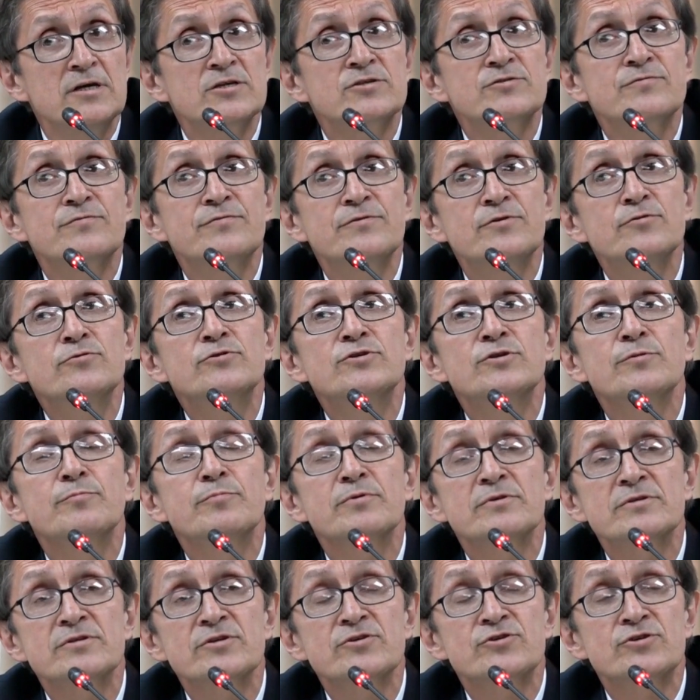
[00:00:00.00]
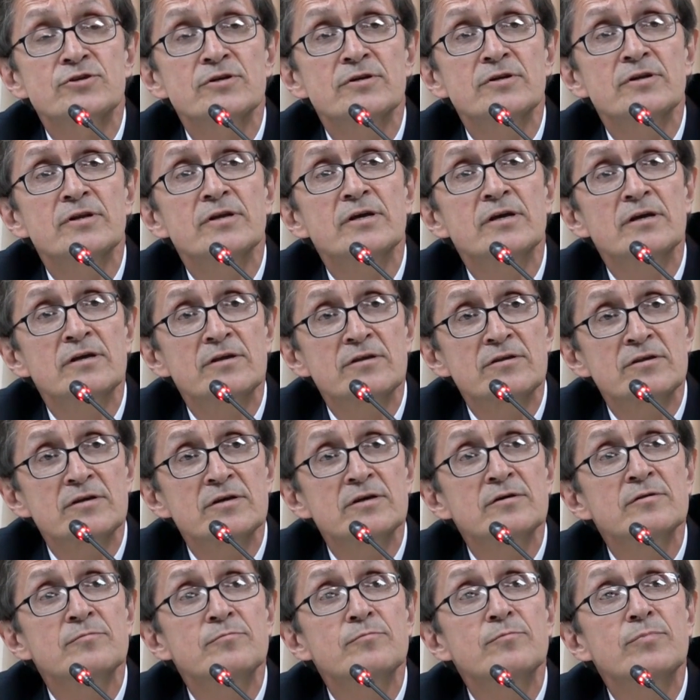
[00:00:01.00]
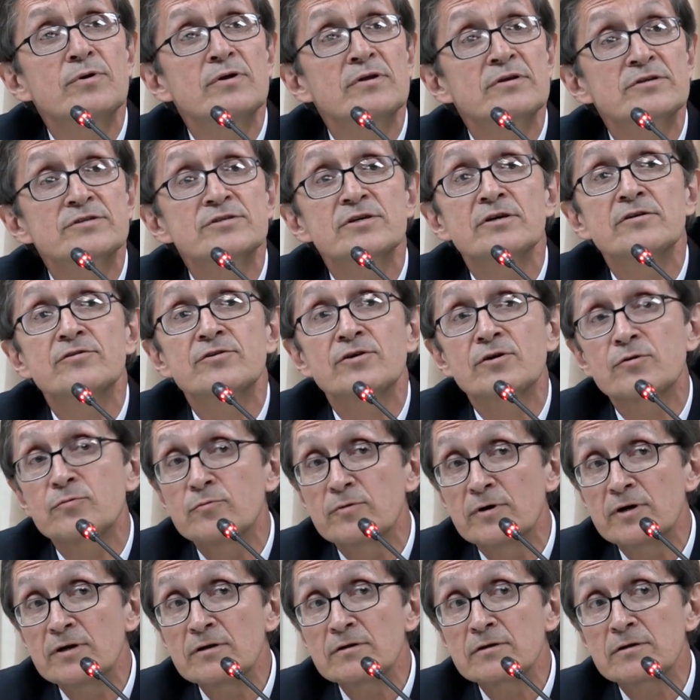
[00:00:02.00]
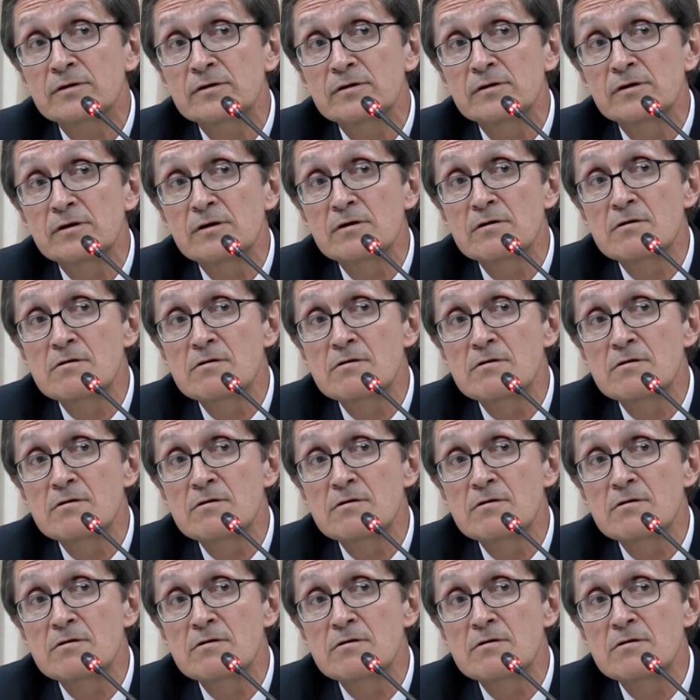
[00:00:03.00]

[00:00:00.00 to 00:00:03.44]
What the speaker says: its future position in the polycentric world,